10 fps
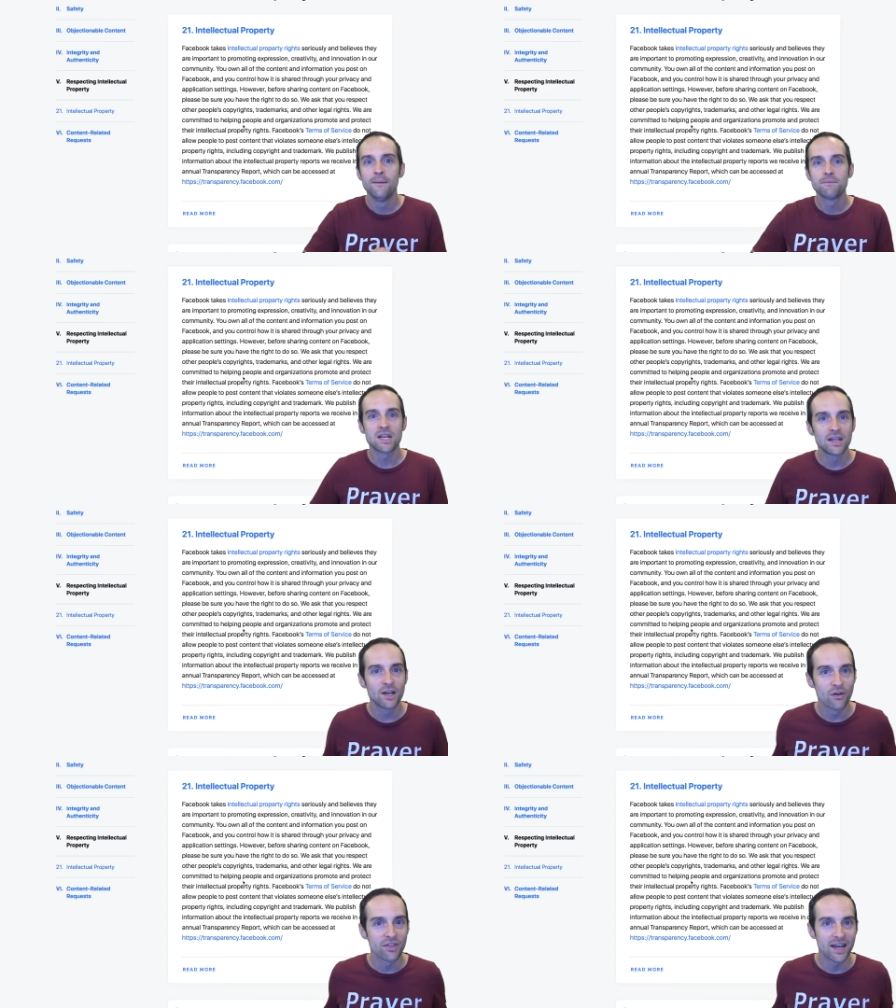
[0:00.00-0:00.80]
to kill
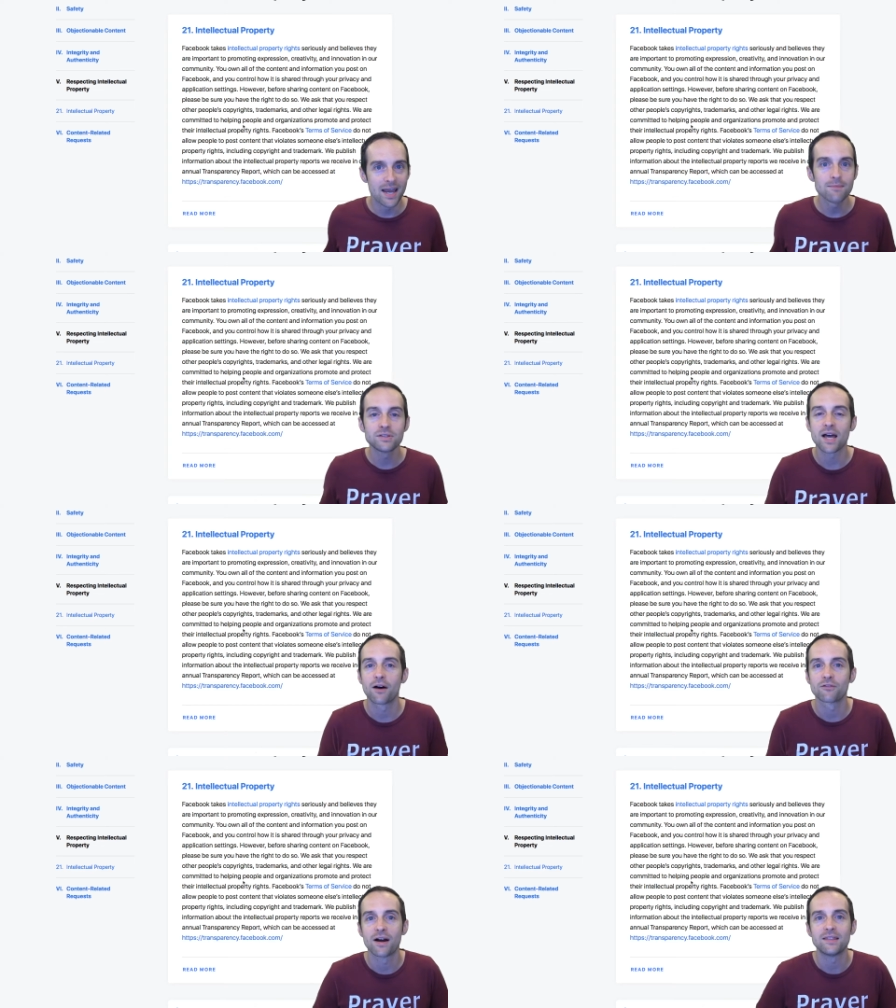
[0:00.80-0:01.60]
the game sound
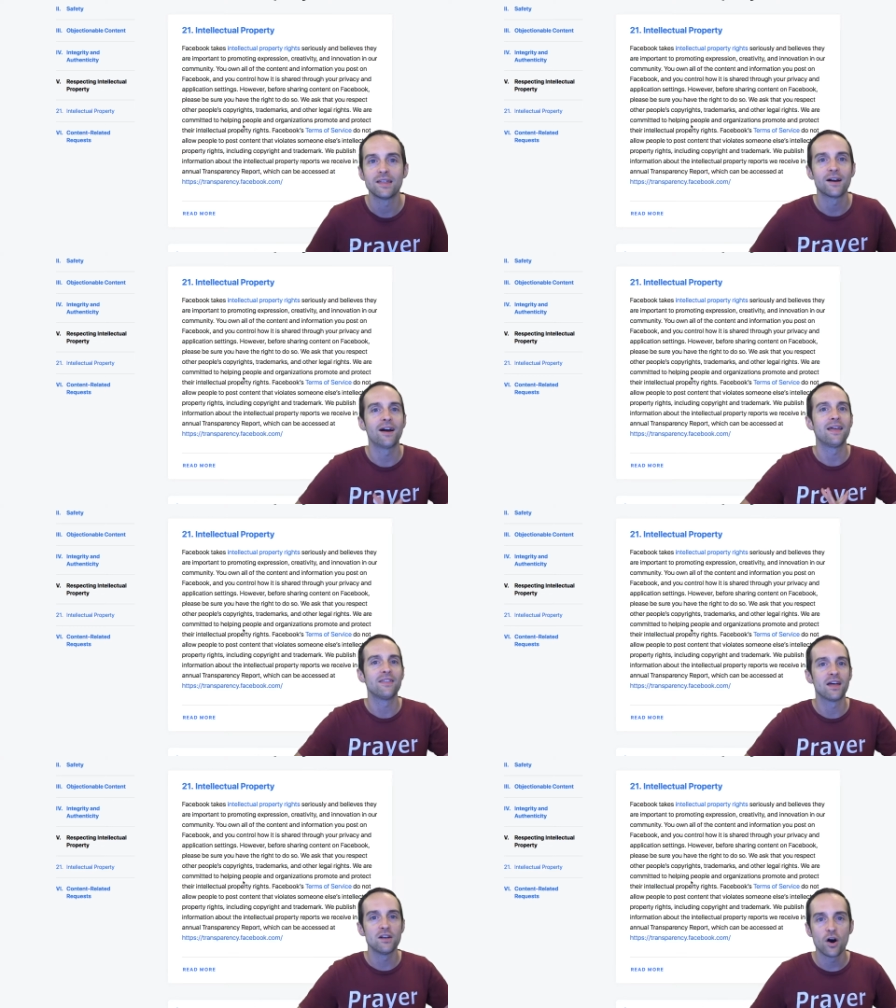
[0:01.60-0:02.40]
right there and
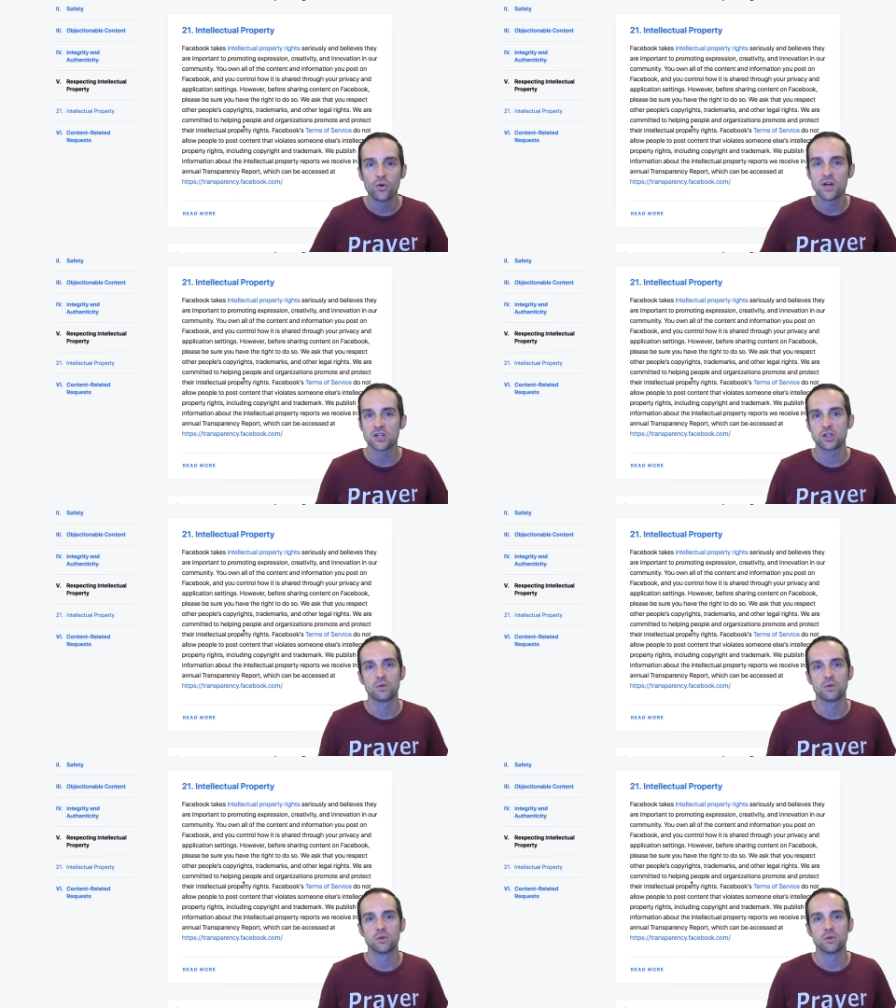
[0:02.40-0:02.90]
then no issue.